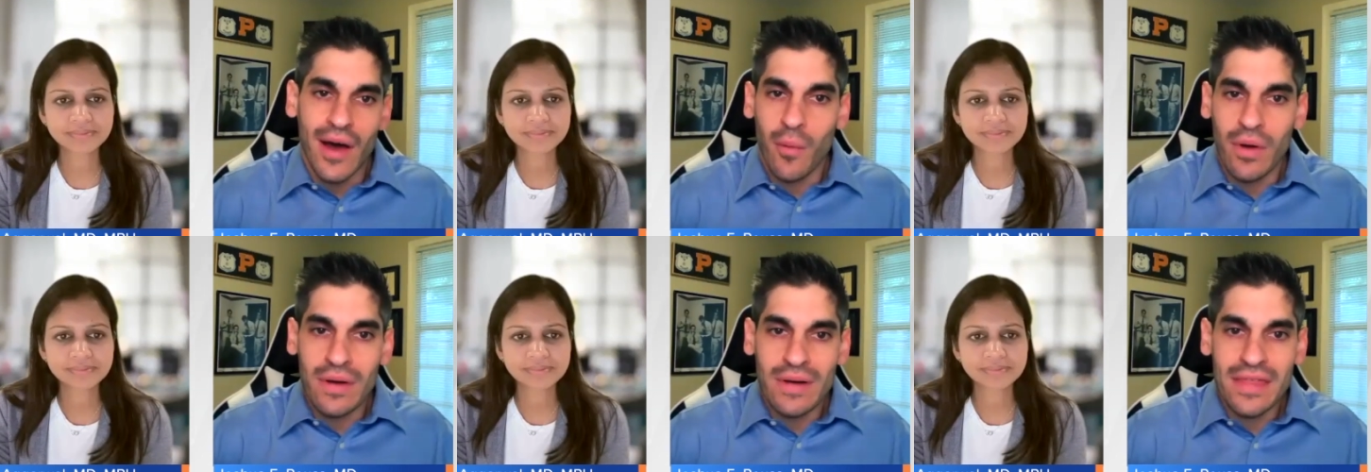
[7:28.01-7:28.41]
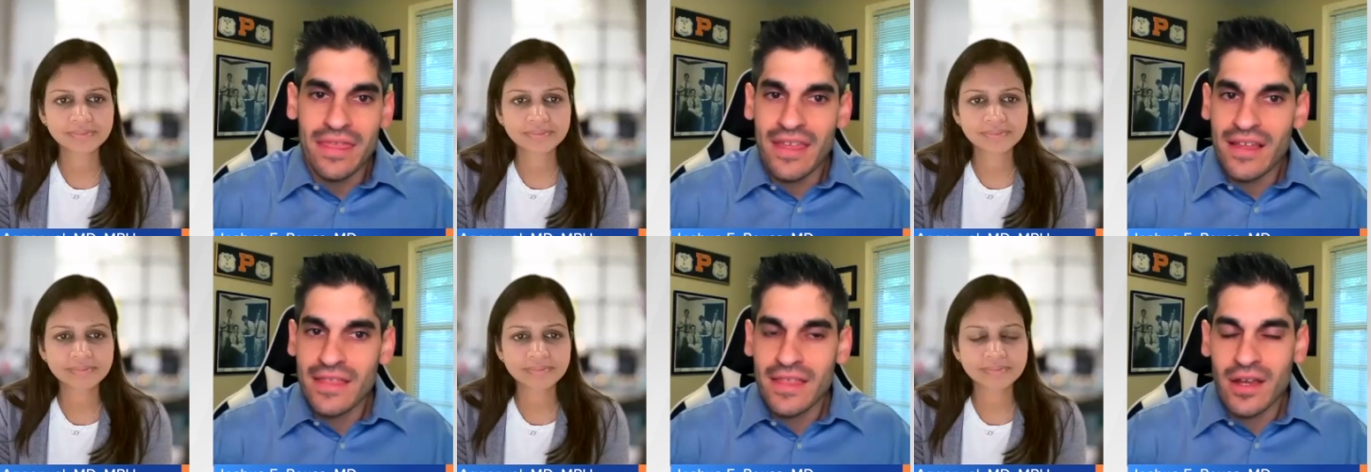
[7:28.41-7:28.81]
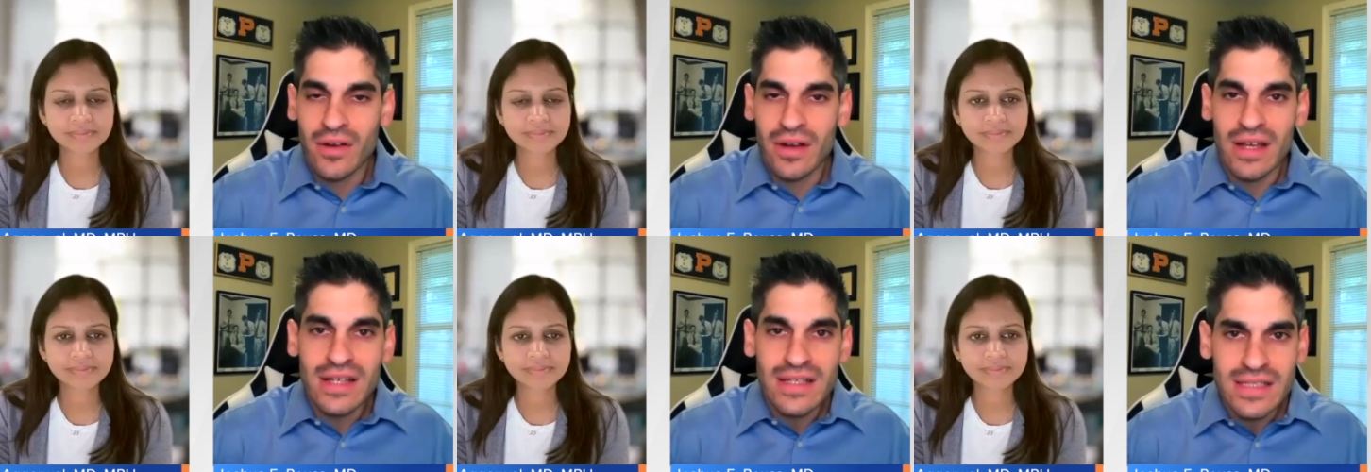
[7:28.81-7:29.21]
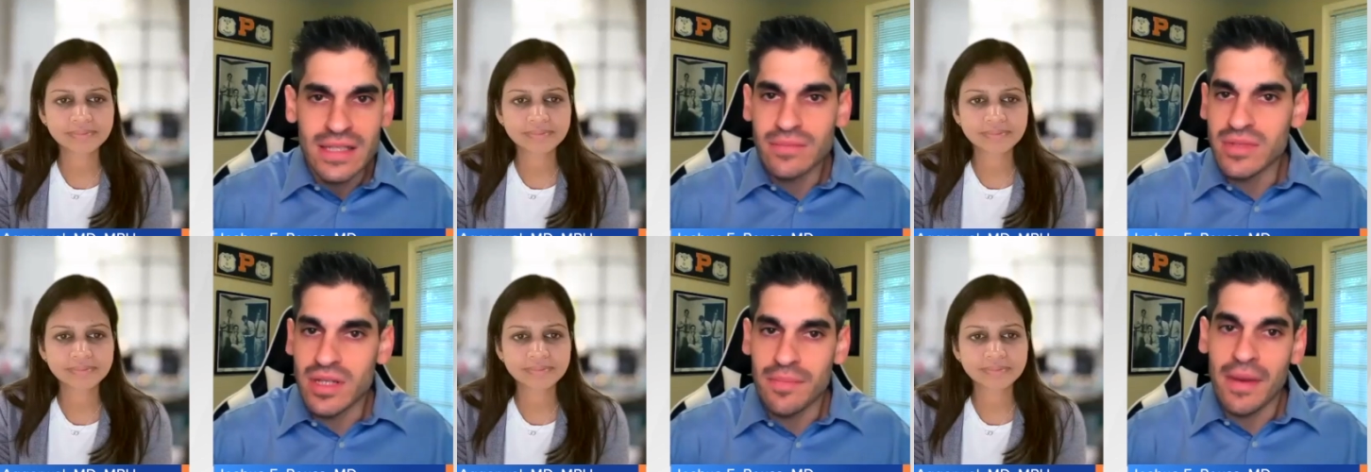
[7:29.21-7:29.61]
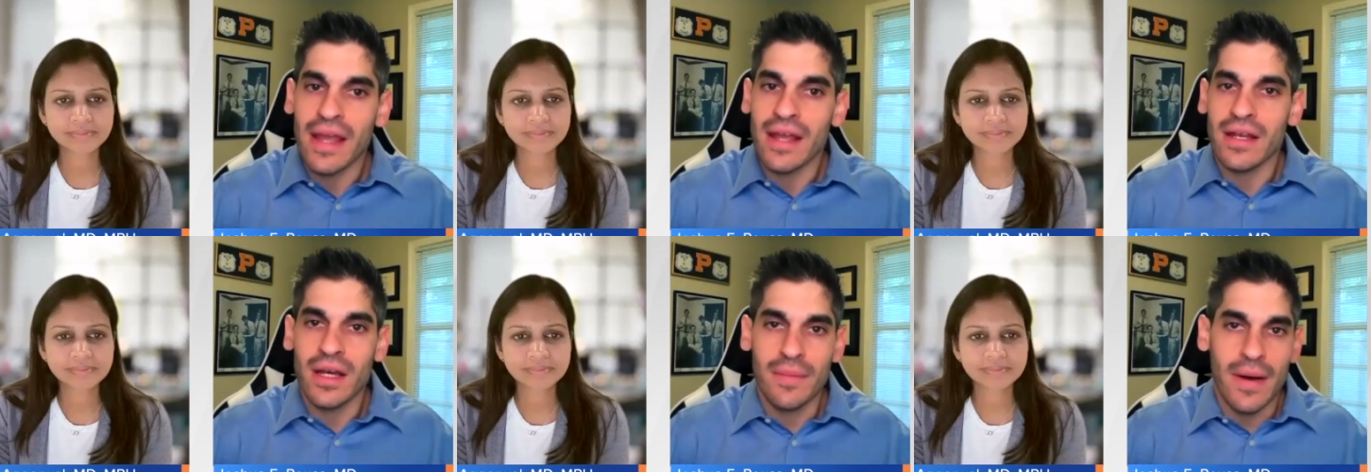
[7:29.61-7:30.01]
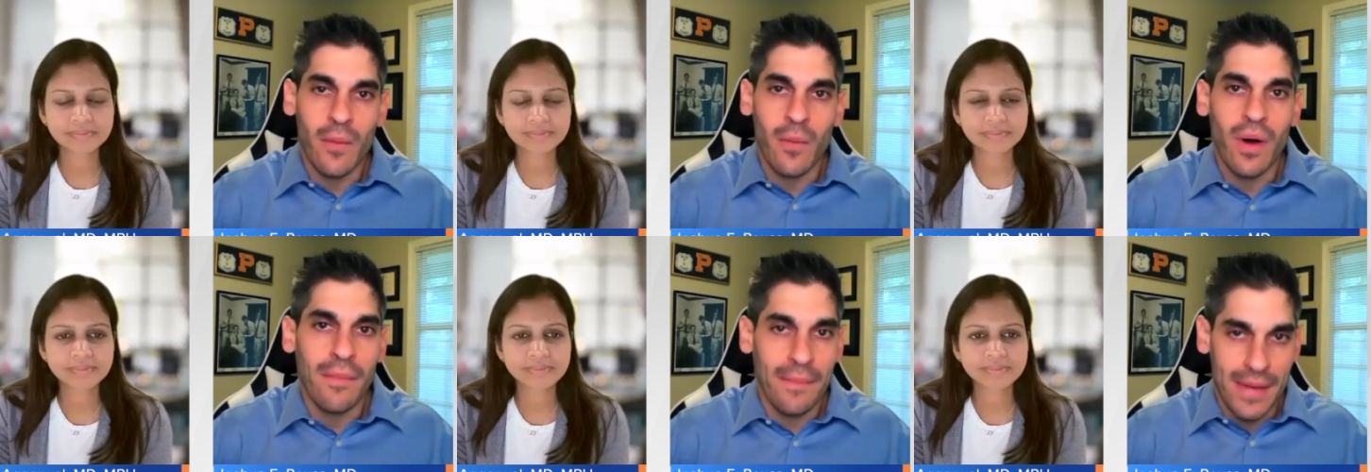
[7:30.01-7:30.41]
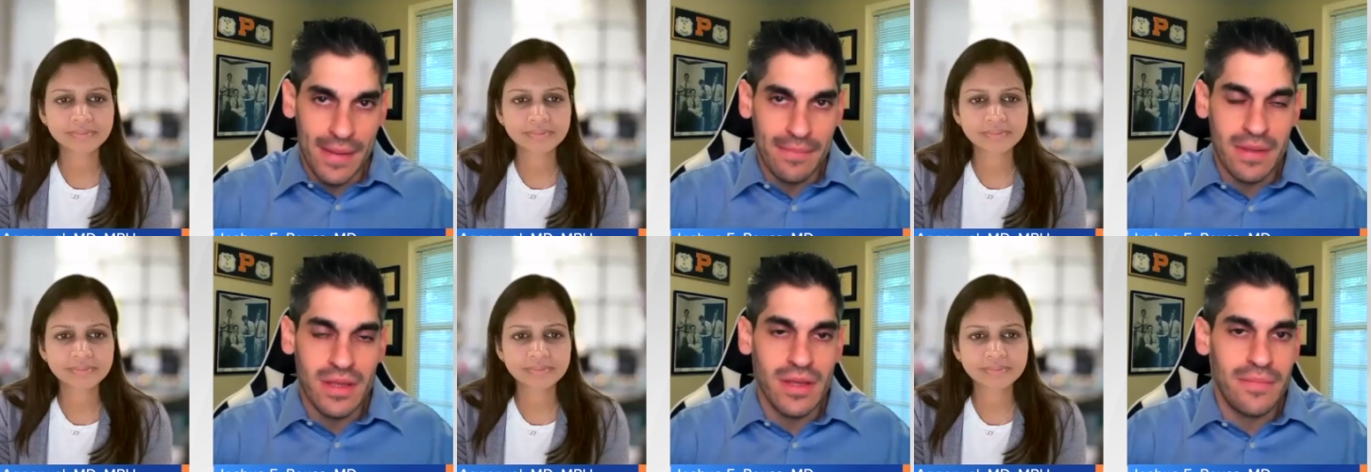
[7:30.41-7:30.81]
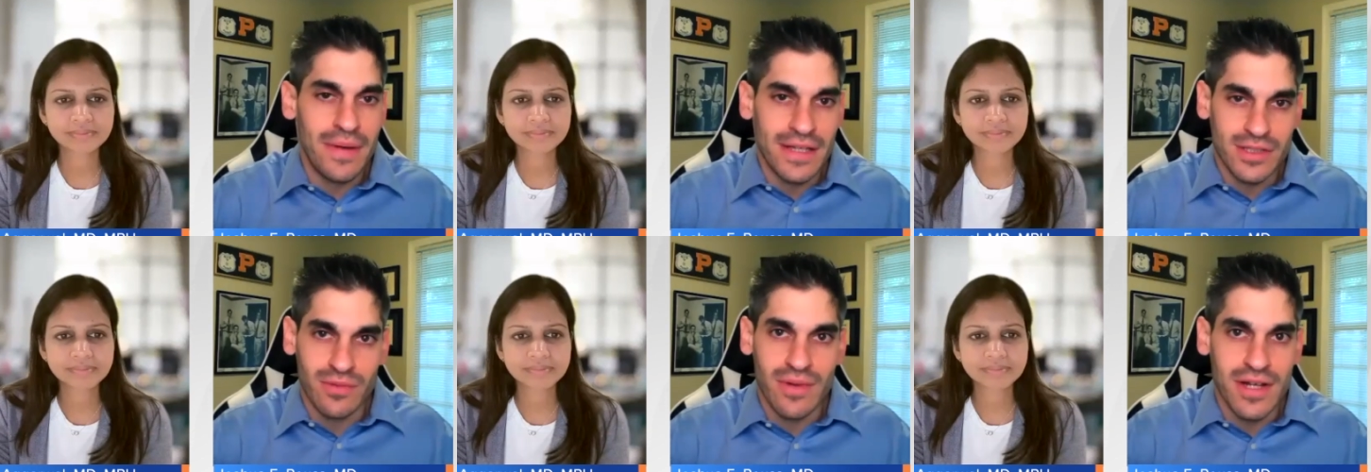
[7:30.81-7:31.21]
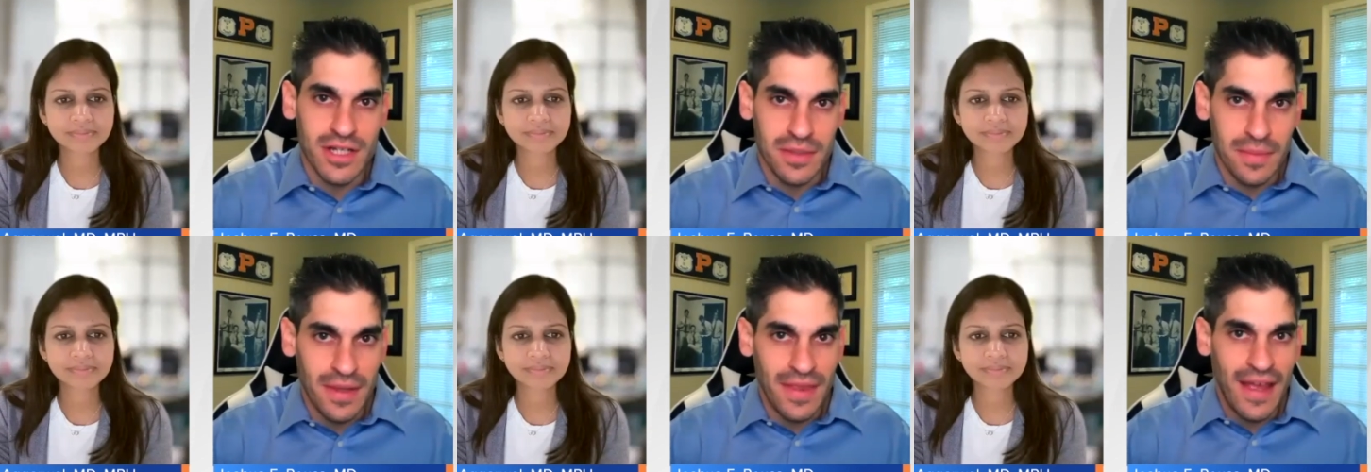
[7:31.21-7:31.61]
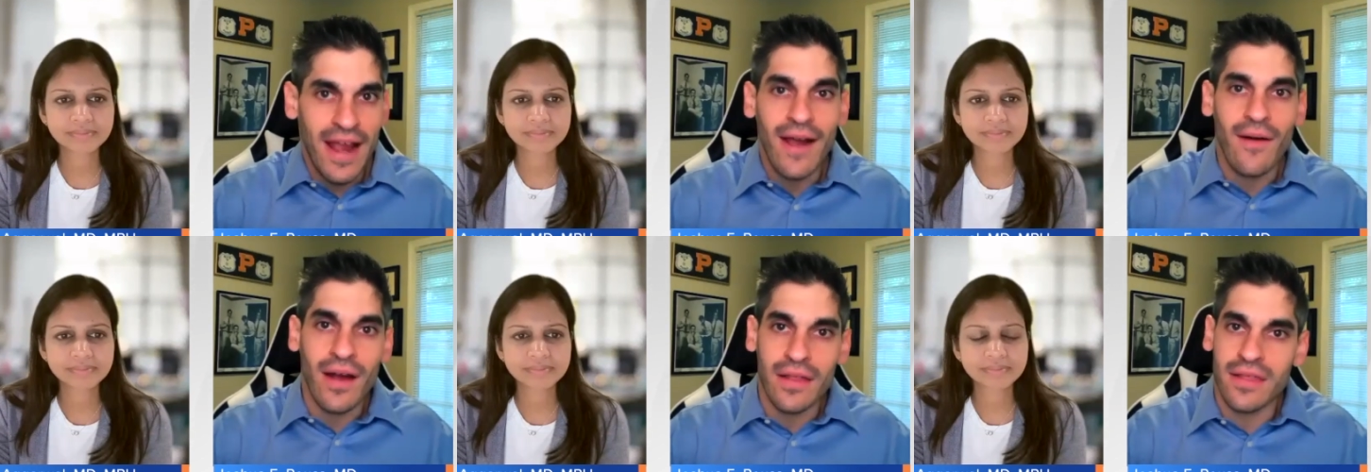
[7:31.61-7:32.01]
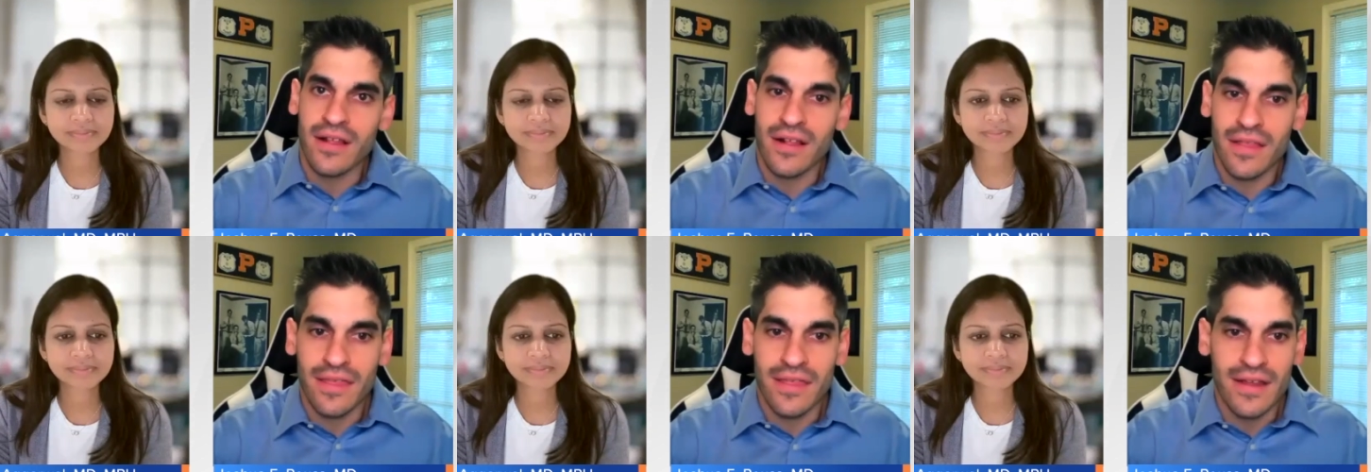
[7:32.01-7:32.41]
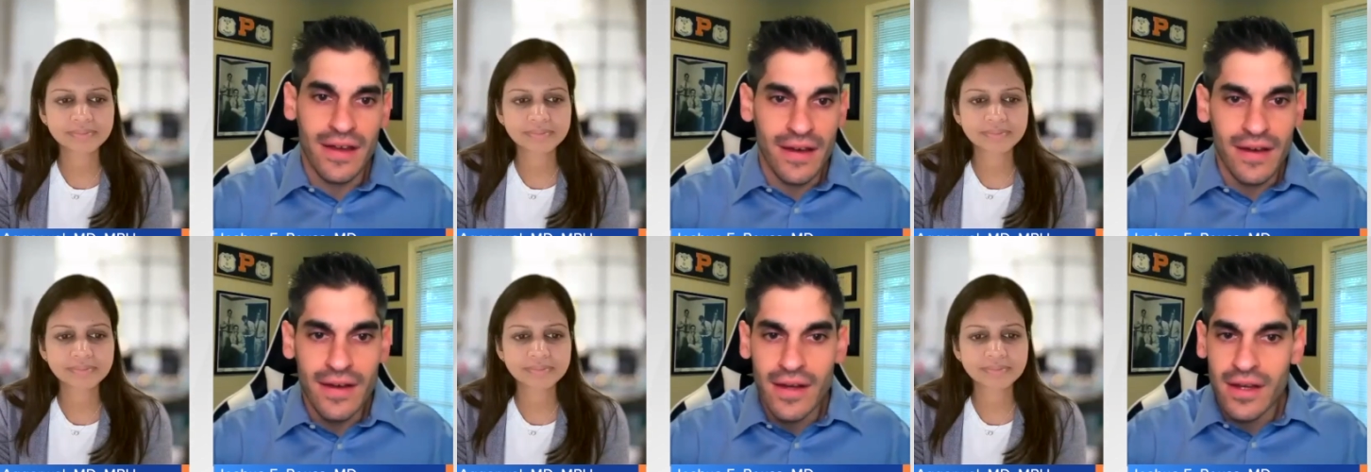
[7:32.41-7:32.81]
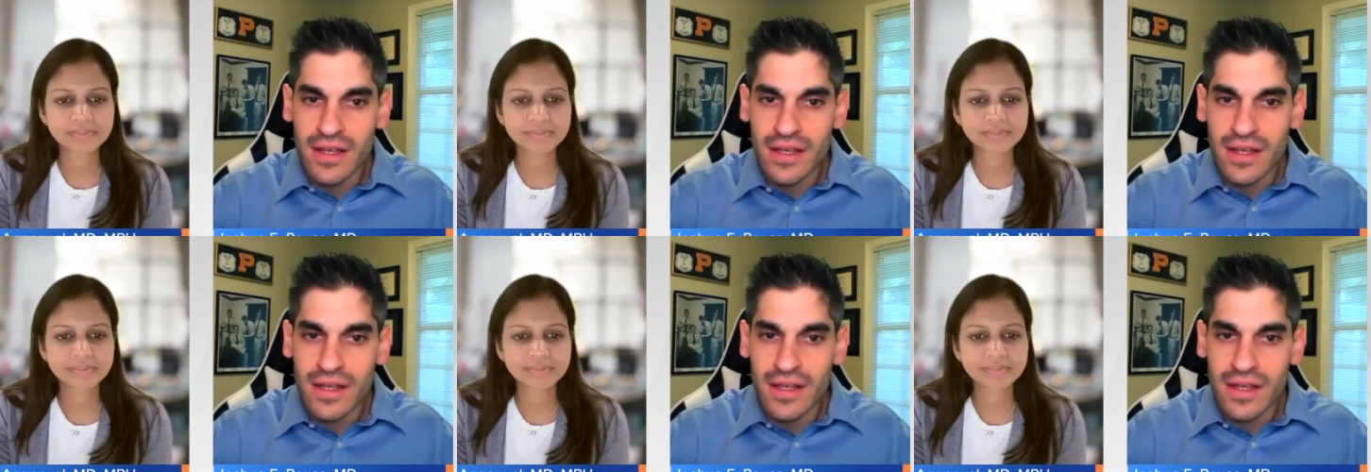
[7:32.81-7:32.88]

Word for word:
Speaker 1: where I think there is some debate about what might be the best regimen there. I think the